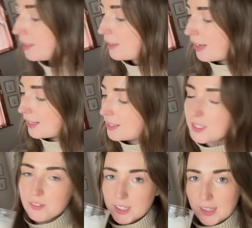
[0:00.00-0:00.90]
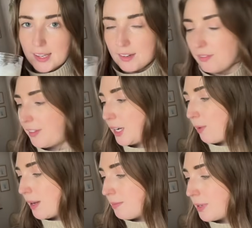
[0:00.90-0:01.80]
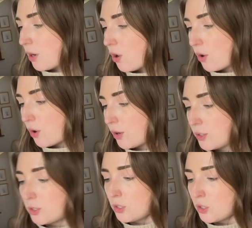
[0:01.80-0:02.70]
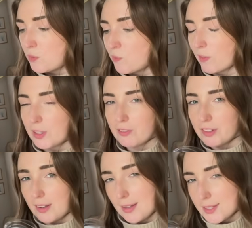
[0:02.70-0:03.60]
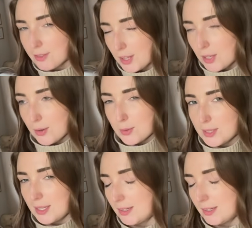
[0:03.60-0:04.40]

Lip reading: light this vanilla and fig one because feel like vanilla is a really cozy